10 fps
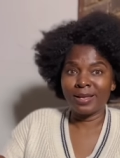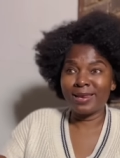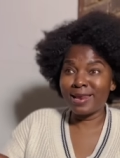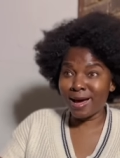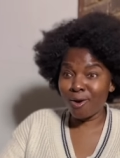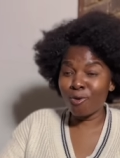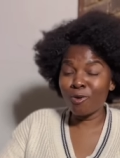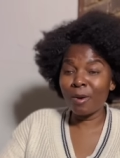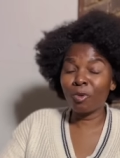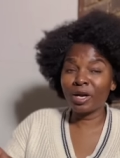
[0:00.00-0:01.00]
now
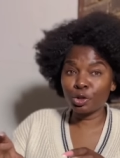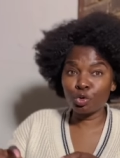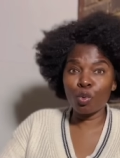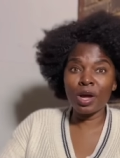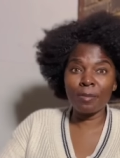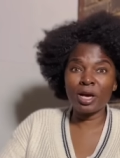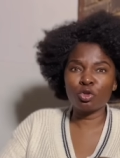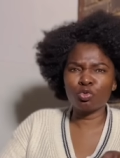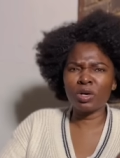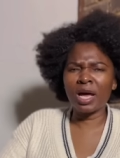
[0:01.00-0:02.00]
I'm going to show him my
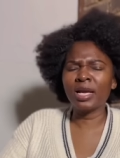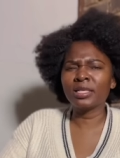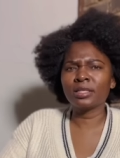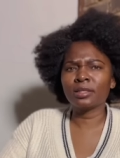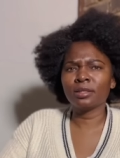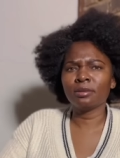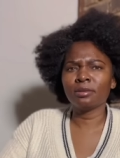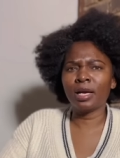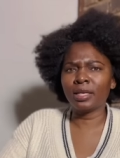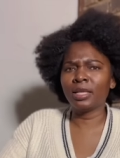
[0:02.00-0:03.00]
true colors
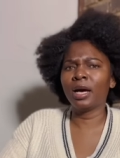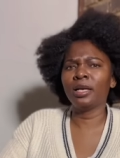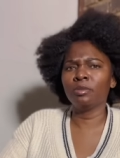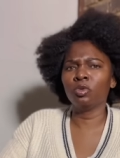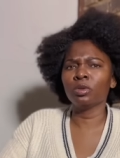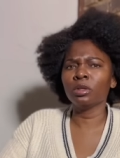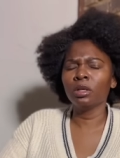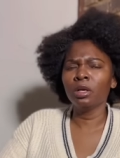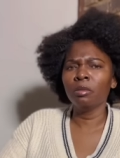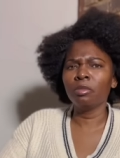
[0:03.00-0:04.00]
at the honeymoon?
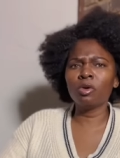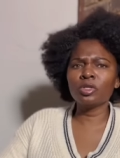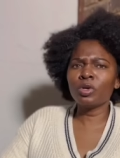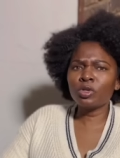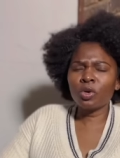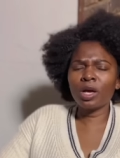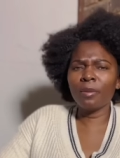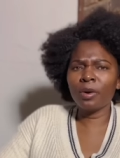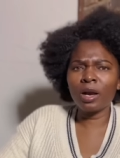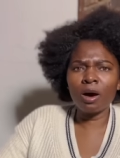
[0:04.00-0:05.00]
because you are talking
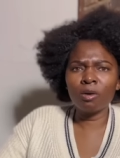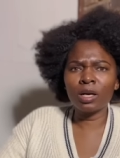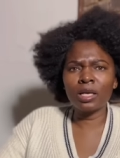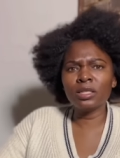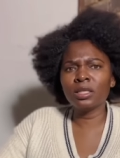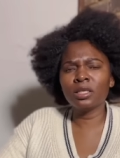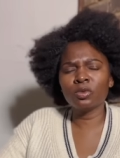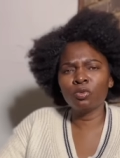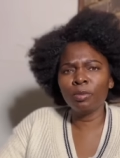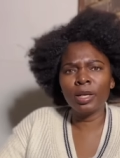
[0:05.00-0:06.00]
about how crazy this
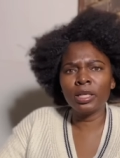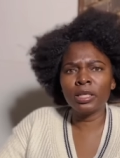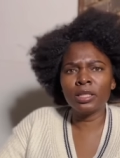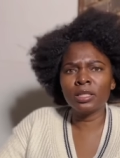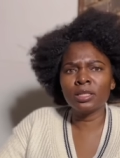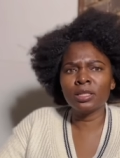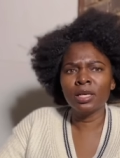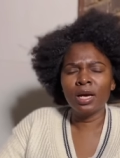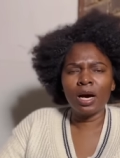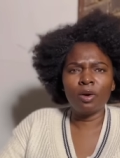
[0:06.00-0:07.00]
woman is
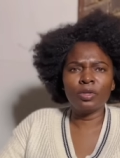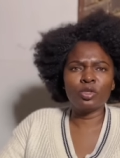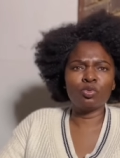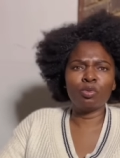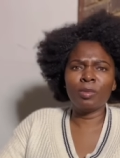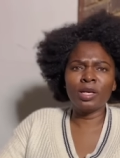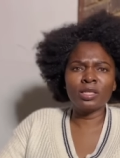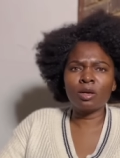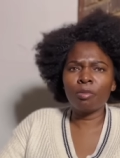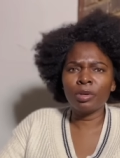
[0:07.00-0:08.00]
how this woman
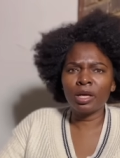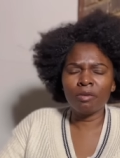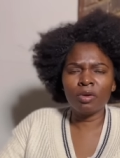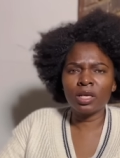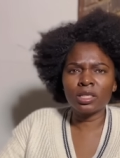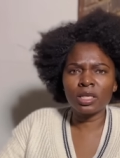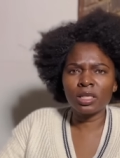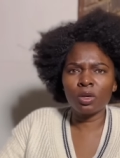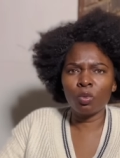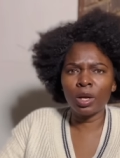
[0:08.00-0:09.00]
is now behaving a
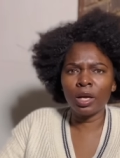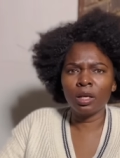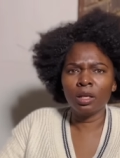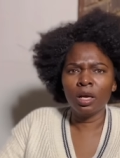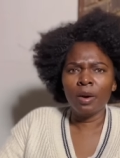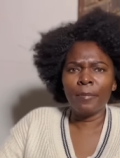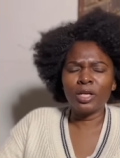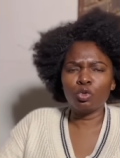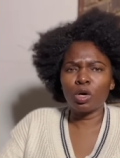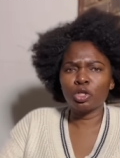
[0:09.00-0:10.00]
certain way
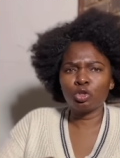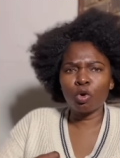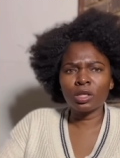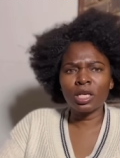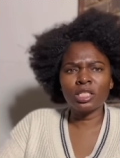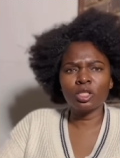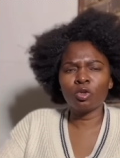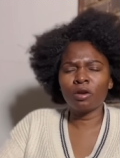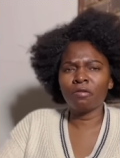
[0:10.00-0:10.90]
but you are shocked that she's not a